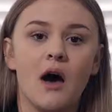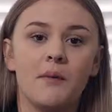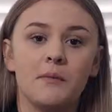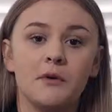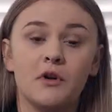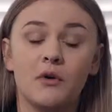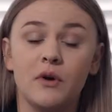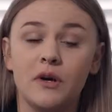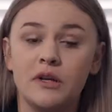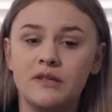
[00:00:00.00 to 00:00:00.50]

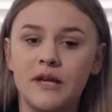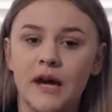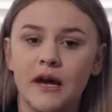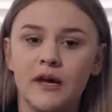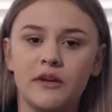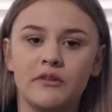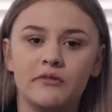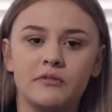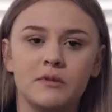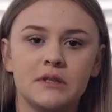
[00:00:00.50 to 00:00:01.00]

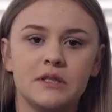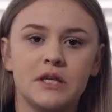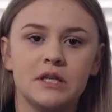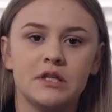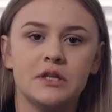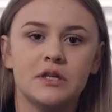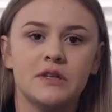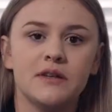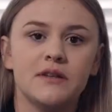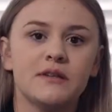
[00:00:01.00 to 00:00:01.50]
executive
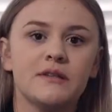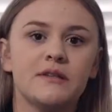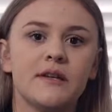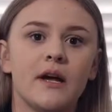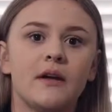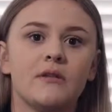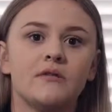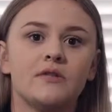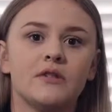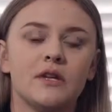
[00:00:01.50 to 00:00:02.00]
position
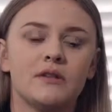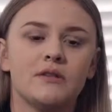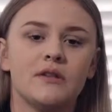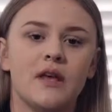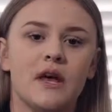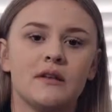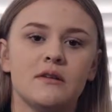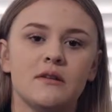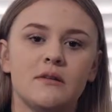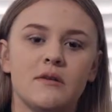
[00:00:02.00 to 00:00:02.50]
instead of just
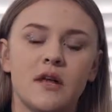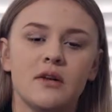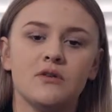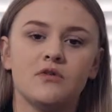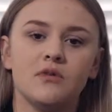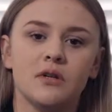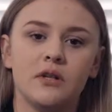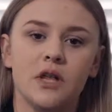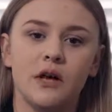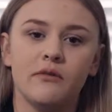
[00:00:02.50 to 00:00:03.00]
that
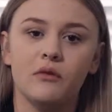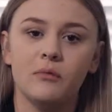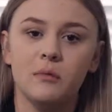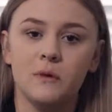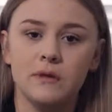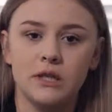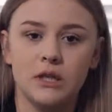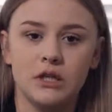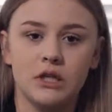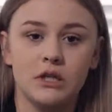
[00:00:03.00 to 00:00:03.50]
entry level
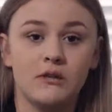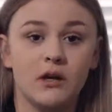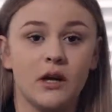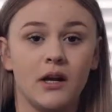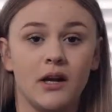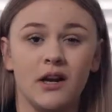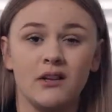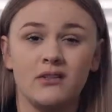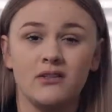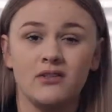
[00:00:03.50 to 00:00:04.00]
position
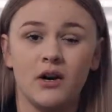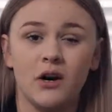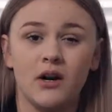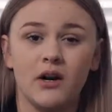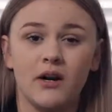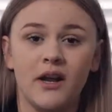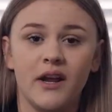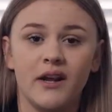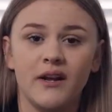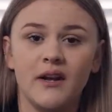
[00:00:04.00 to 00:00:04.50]
that I had
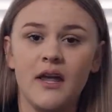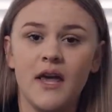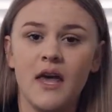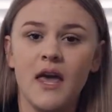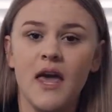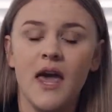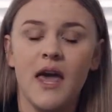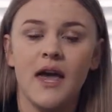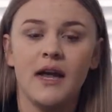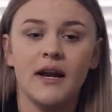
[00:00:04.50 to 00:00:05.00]
started in.
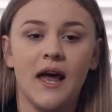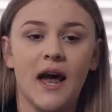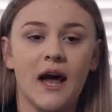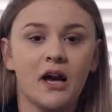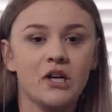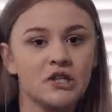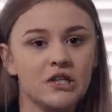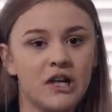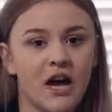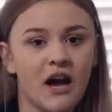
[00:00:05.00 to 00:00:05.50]
And I
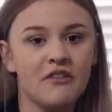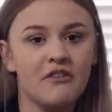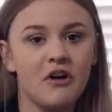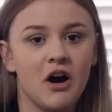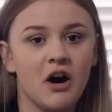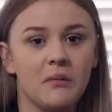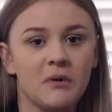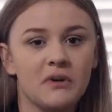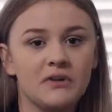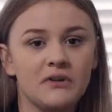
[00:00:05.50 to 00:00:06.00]
actually had
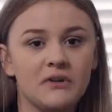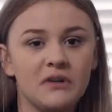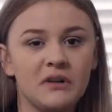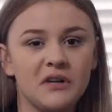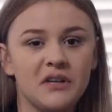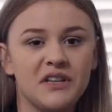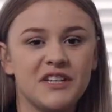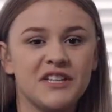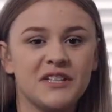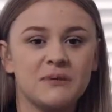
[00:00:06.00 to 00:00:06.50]
the
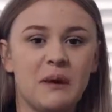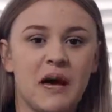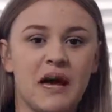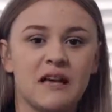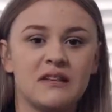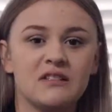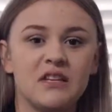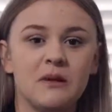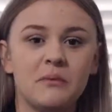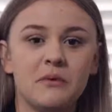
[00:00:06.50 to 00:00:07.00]
opportunity this
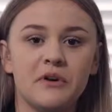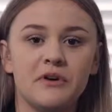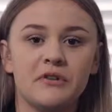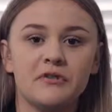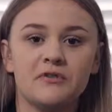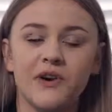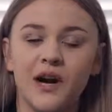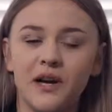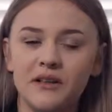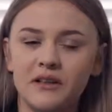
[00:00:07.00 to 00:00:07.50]
past summer
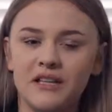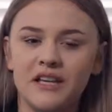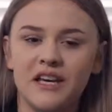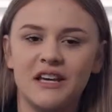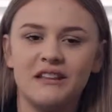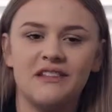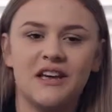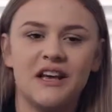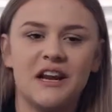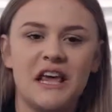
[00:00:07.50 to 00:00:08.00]
to finally
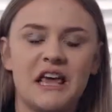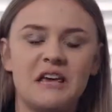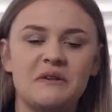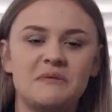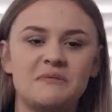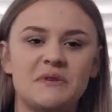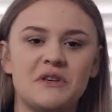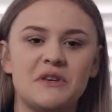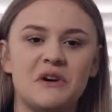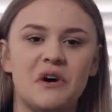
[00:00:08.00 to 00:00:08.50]
hit that
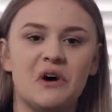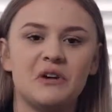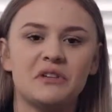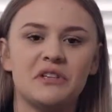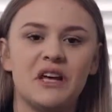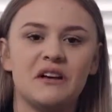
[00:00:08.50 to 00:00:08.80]
8 PR